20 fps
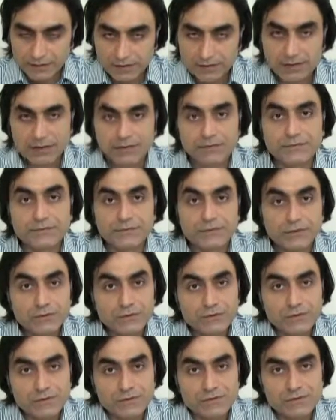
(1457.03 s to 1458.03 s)
He
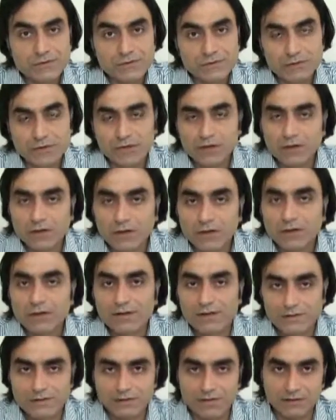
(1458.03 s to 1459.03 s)
refuses to
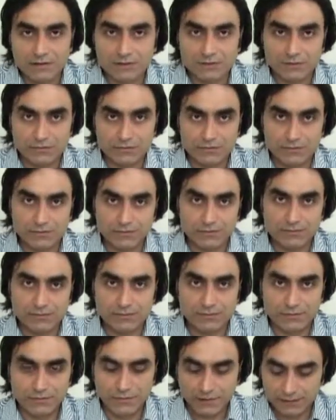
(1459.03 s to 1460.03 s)
acknowledge that truth,
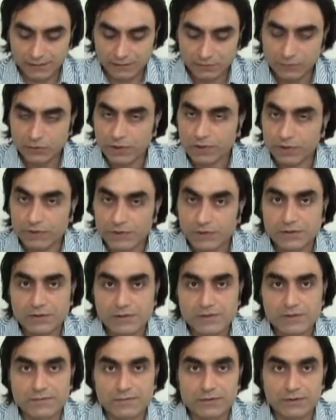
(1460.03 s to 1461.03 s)
that 2 and 2
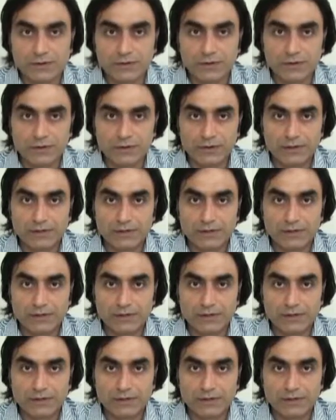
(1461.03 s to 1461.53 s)
is 4.